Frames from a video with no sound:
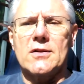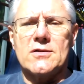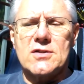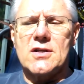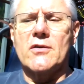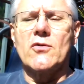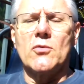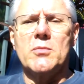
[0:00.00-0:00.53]

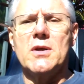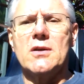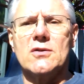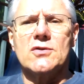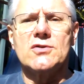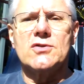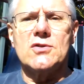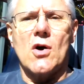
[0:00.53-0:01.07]
several
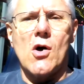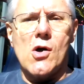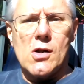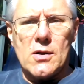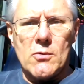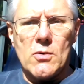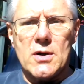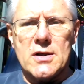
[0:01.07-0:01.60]
meals
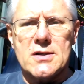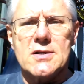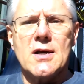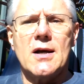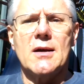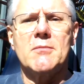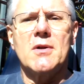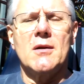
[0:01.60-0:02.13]
all at one
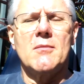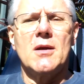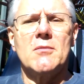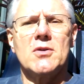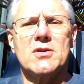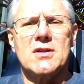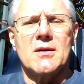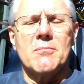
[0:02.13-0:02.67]
time, then I'm
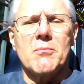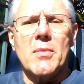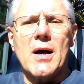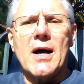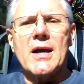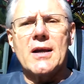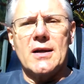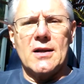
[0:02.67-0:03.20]
able to
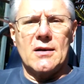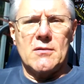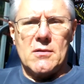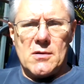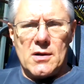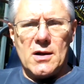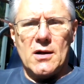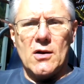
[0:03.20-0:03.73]
buy in
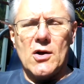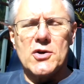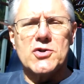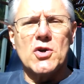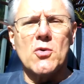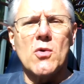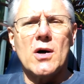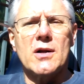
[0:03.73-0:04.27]
a larger
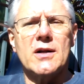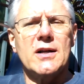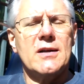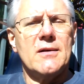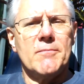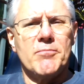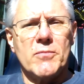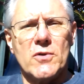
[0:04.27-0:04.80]
quantity.
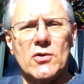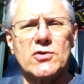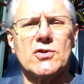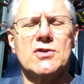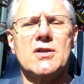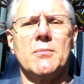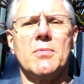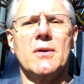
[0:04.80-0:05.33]
Those are
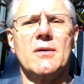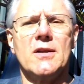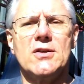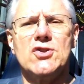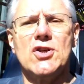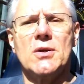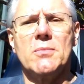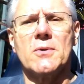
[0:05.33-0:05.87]
typically
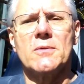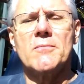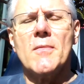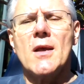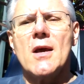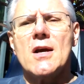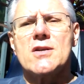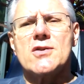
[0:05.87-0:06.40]
cheaper.
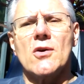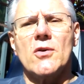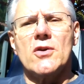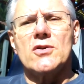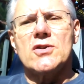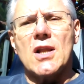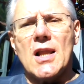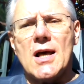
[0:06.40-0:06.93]
So
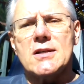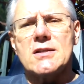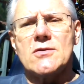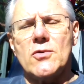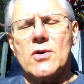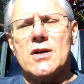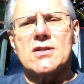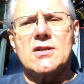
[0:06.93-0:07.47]
there's lots
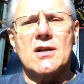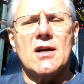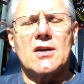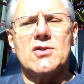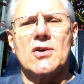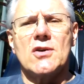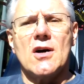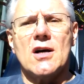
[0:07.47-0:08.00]
of ways to
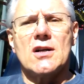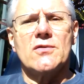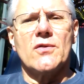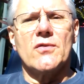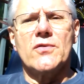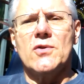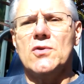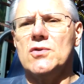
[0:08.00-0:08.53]
cut your costs for
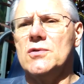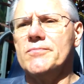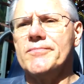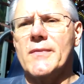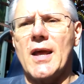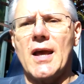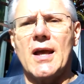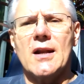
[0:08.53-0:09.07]
food
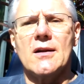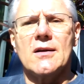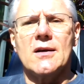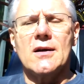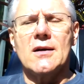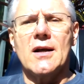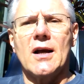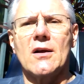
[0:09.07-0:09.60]

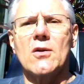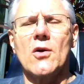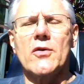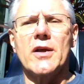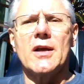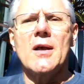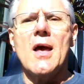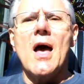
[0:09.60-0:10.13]
and
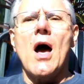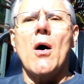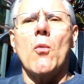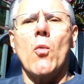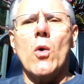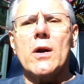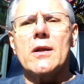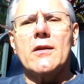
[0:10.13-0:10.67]
clothing.
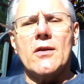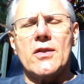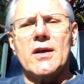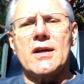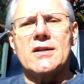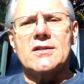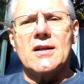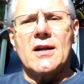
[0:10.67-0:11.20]
One of the
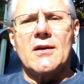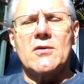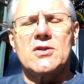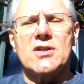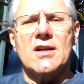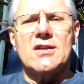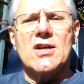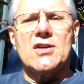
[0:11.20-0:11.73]
things that I would
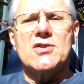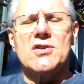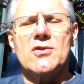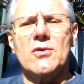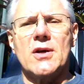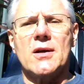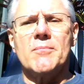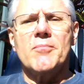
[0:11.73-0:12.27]
suggest
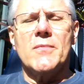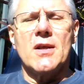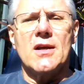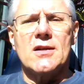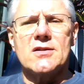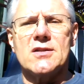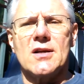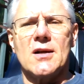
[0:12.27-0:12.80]
doing
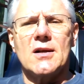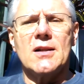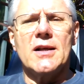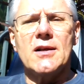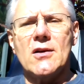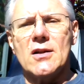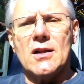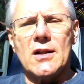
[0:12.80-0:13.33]
is
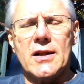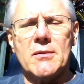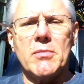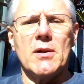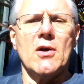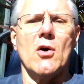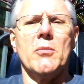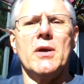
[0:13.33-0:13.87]
clicking on the link
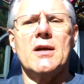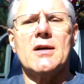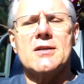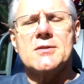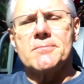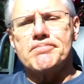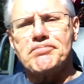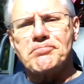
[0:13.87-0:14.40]
below, because